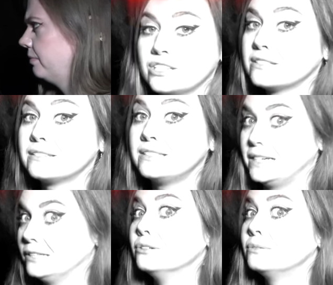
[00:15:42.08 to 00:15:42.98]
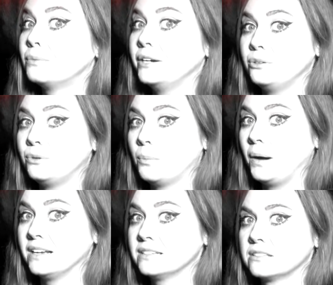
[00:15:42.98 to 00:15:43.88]
Just tell when you walk
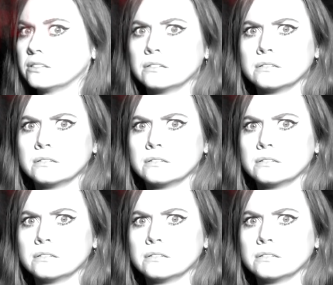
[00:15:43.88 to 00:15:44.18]
past.